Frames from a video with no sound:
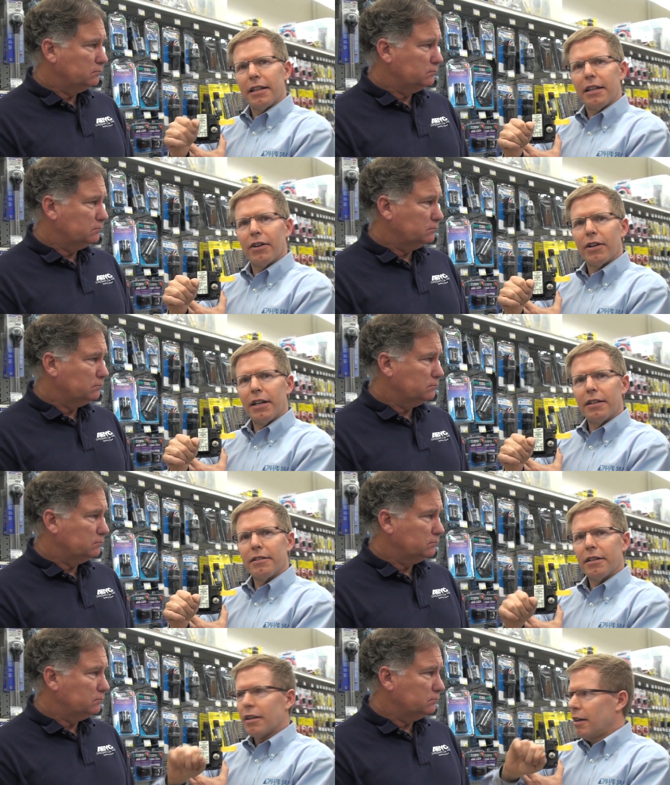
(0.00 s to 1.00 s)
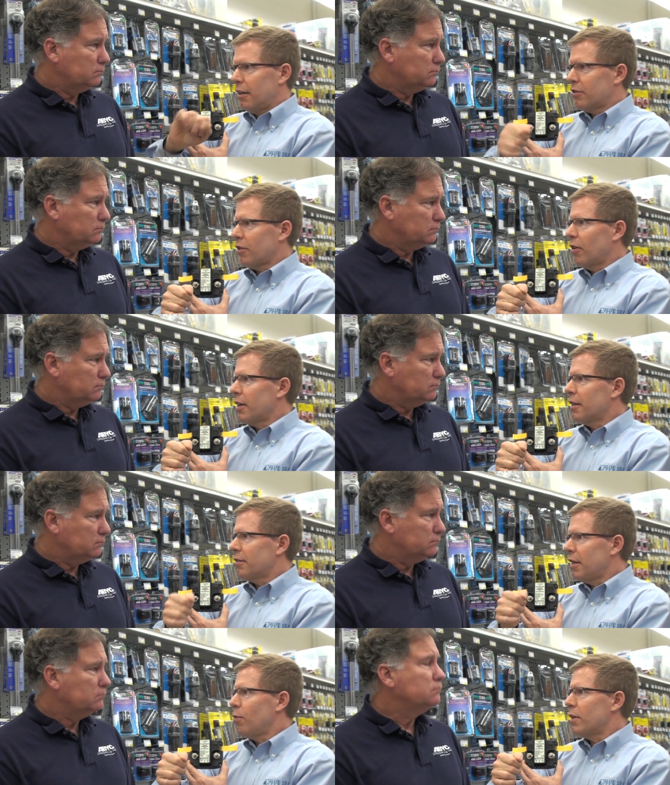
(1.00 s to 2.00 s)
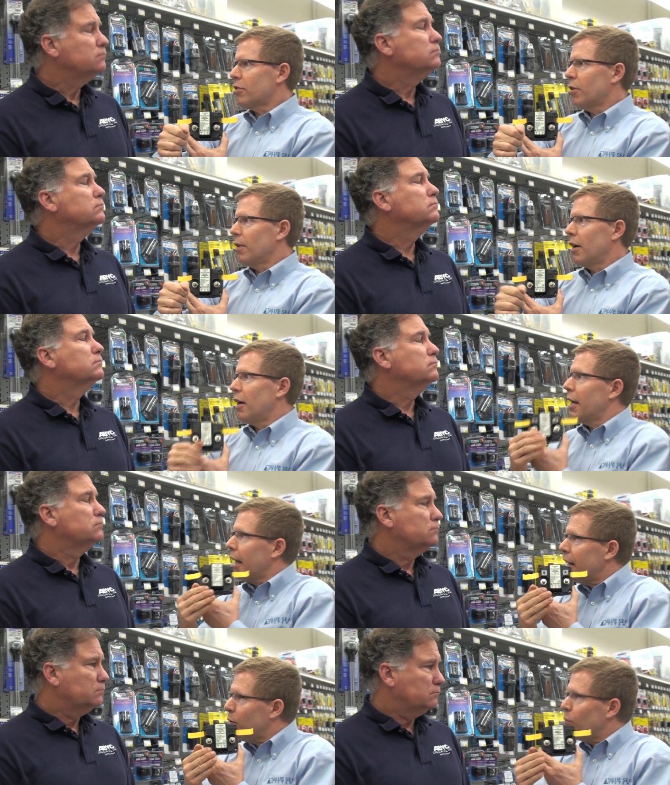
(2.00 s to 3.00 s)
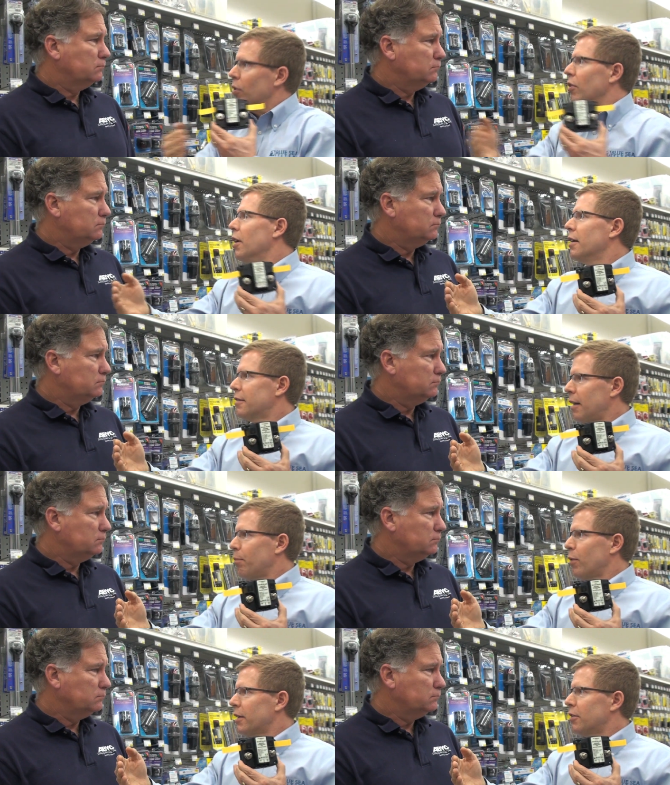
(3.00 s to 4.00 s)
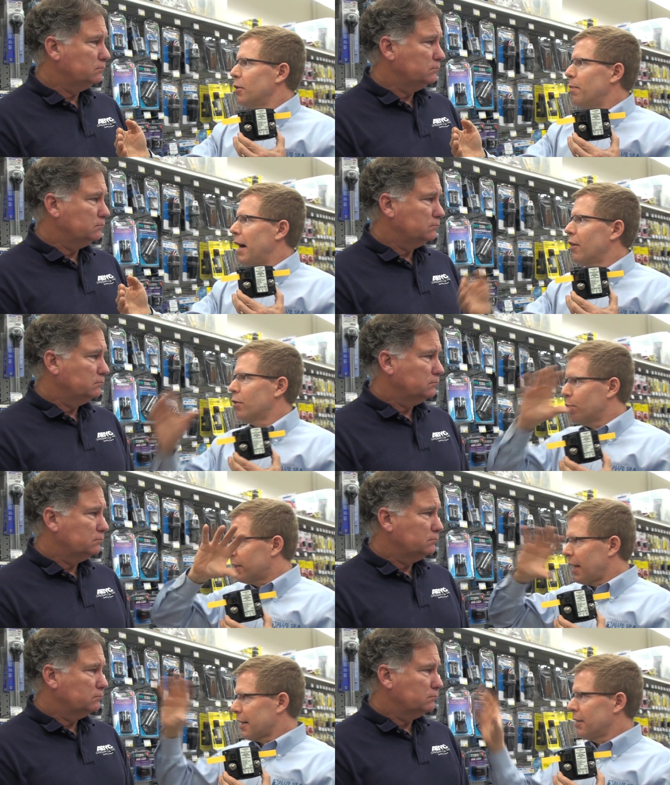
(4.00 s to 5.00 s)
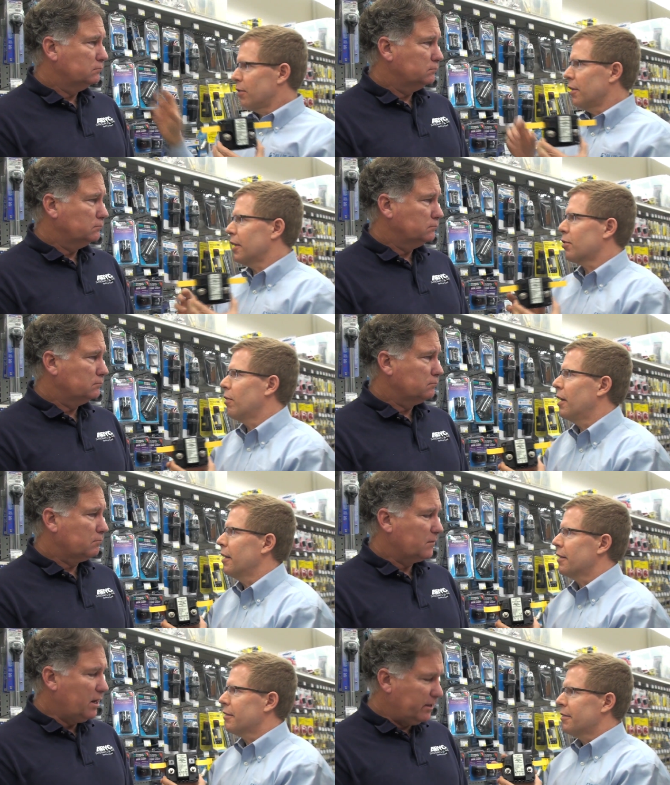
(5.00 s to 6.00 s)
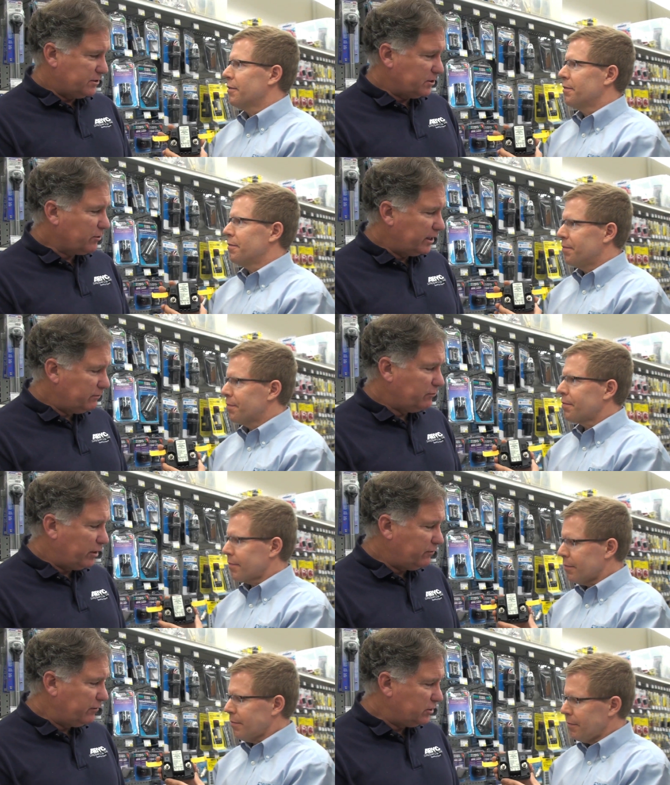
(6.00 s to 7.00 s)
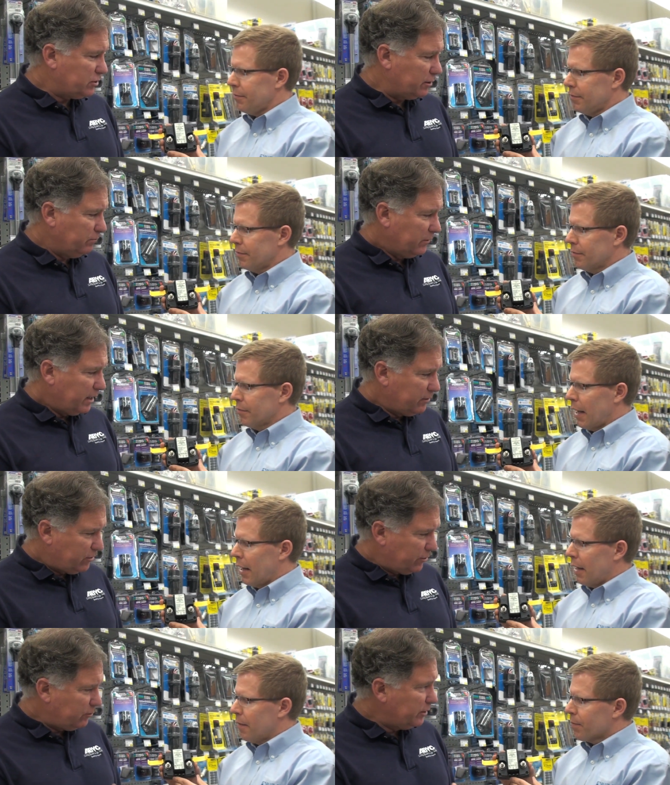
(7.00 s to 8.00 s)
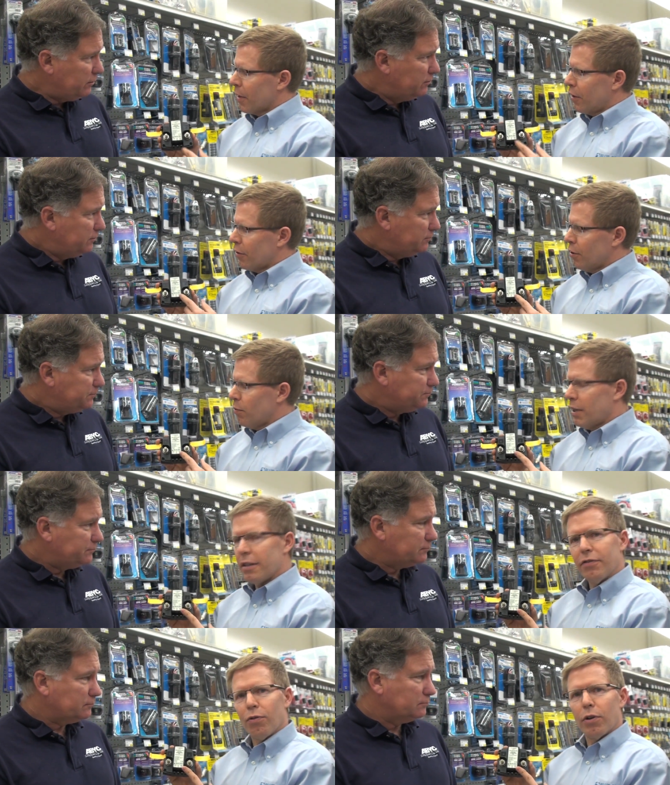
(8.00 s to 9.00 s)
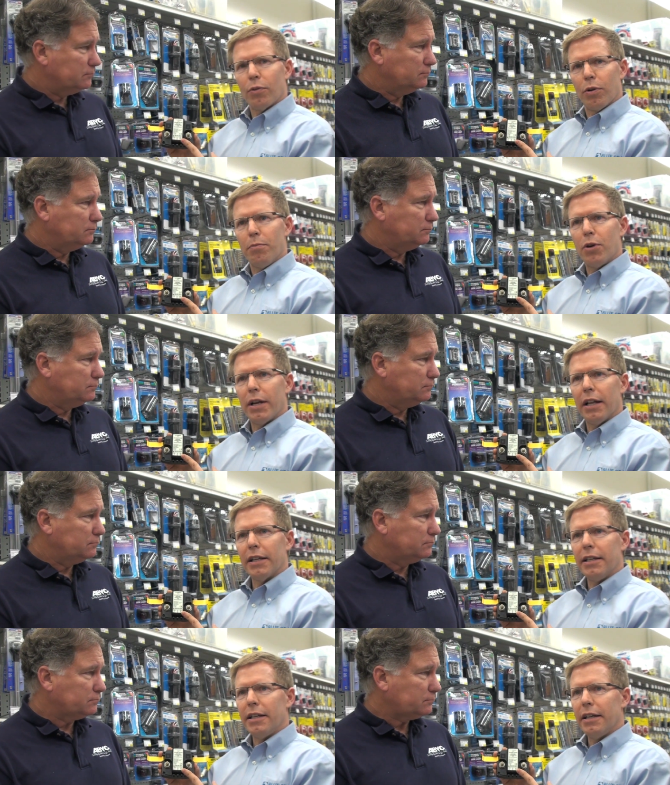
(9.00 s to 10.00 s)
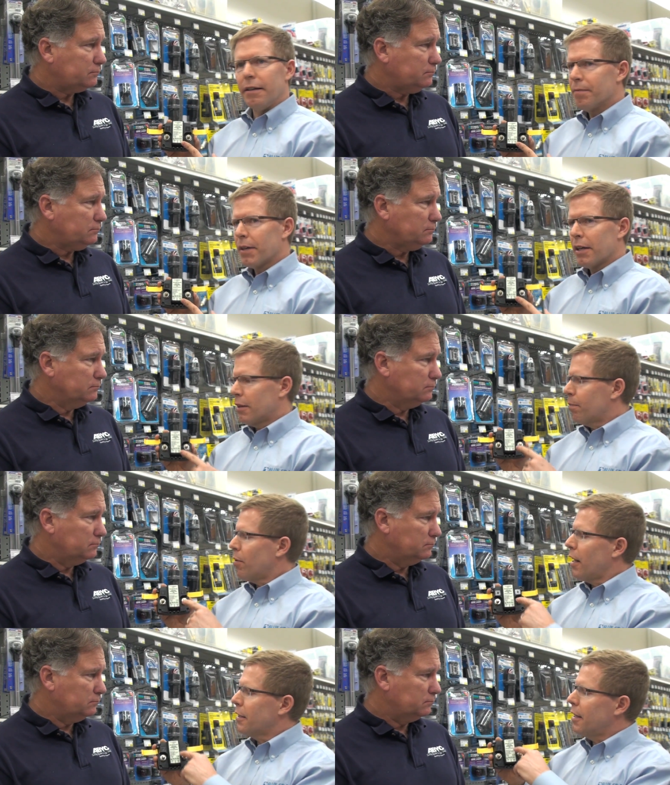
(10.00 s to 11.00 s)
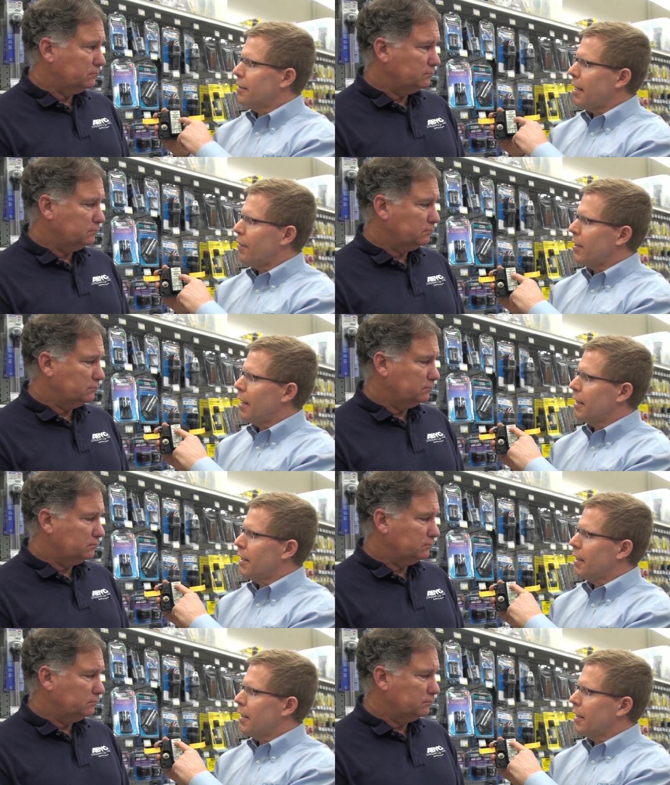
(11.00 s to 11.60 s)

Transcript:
Speaker 1: that there is a starting sequence going on and it will separate the two batteries protecting those electronics.
Speaker 2: Oh, that's a great great feature. And the third one?
Speaker 1: The third one is for a remote LED. The product does have an